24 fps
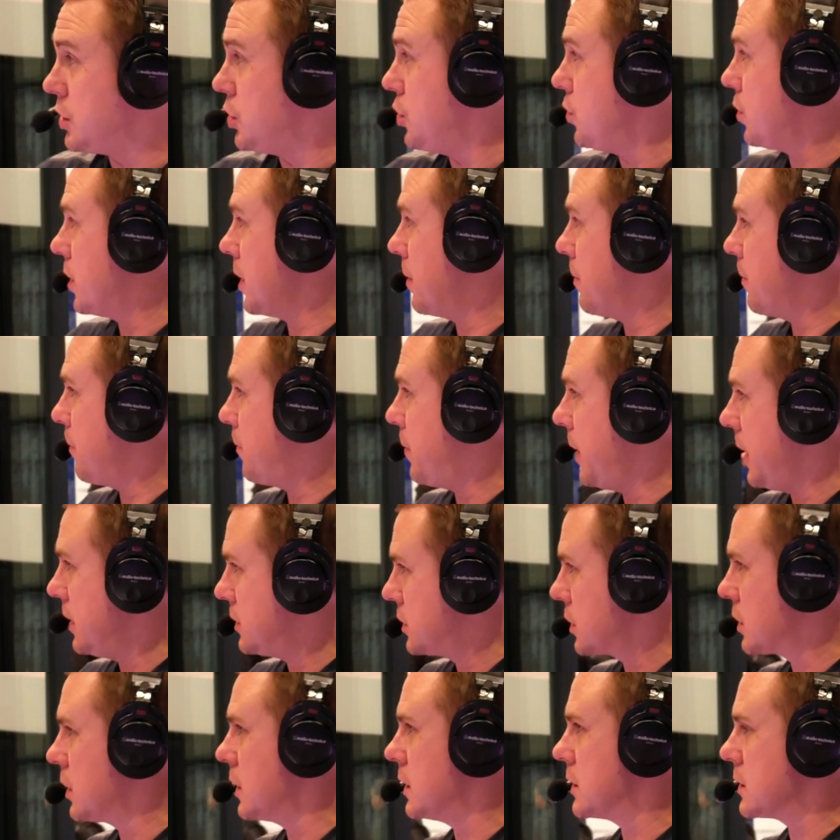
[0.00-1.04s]
you can
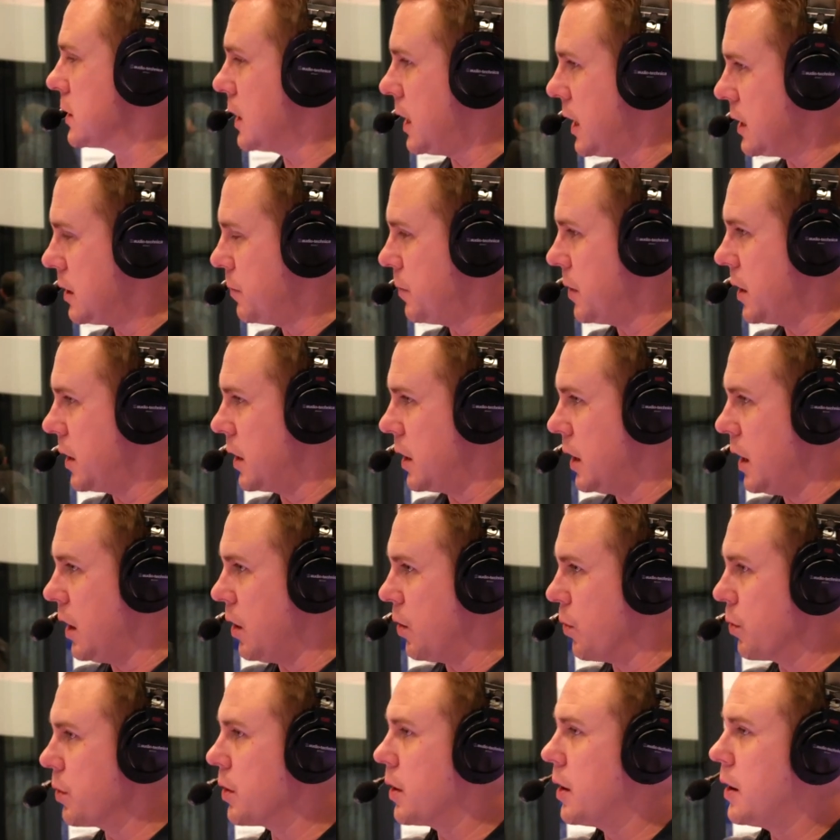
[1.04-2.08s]
basically slide them in and
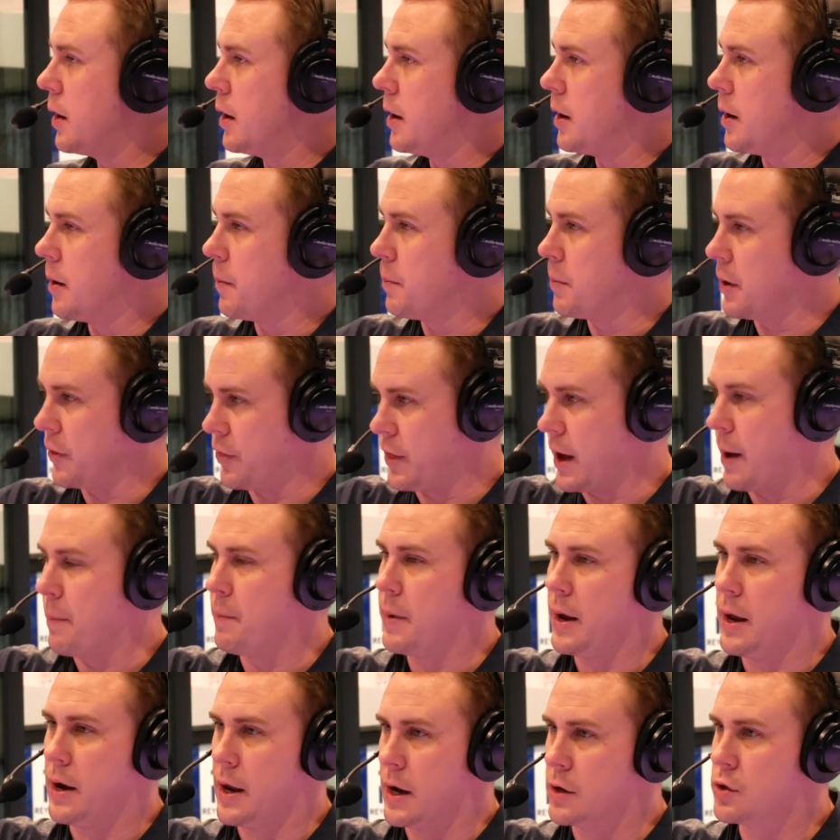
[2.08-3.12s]
out, but that
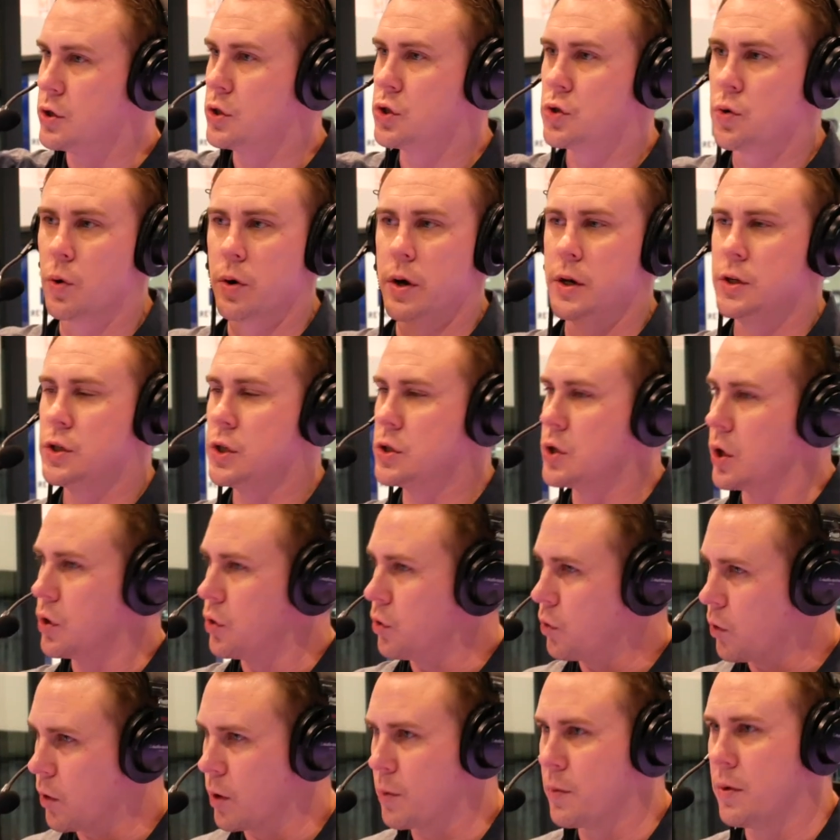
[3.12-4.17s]
main entrance door is just a
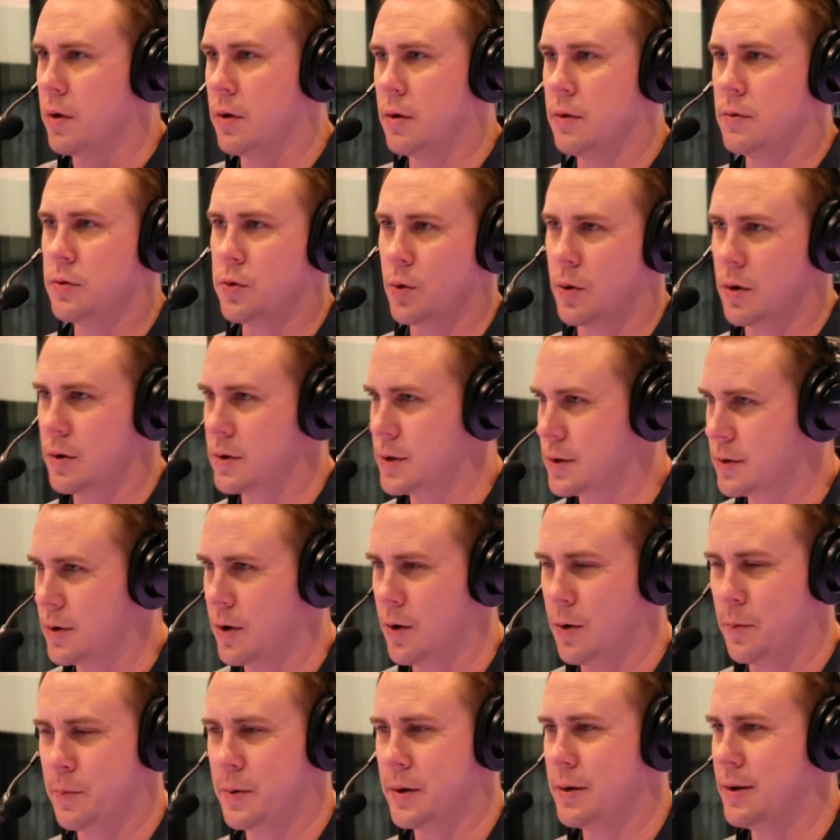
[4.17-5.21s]
normal door, just
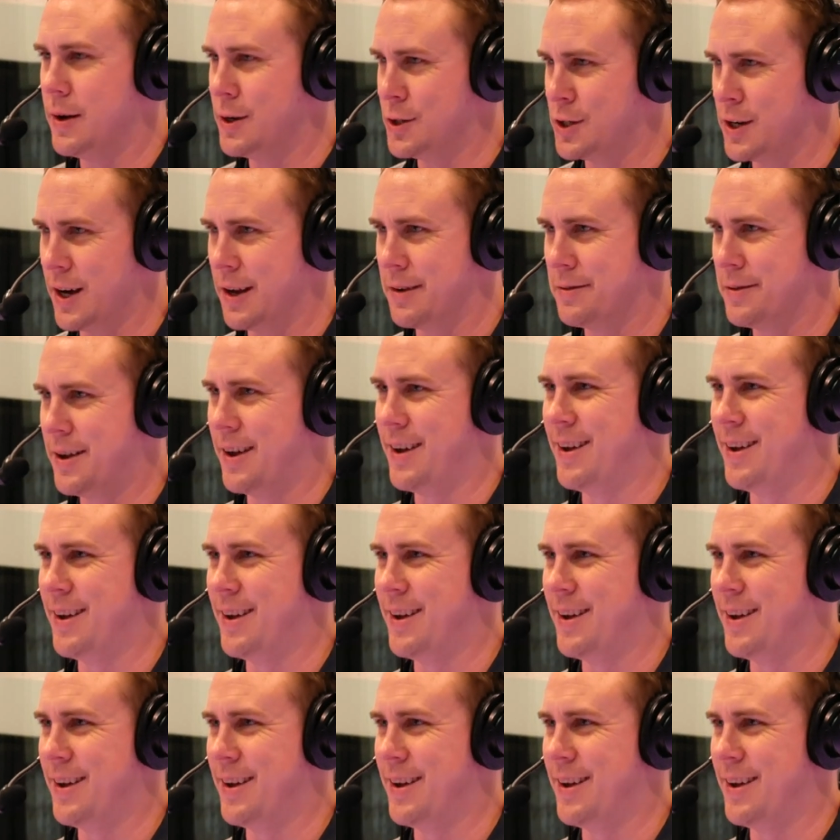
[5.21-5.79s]
open and shut.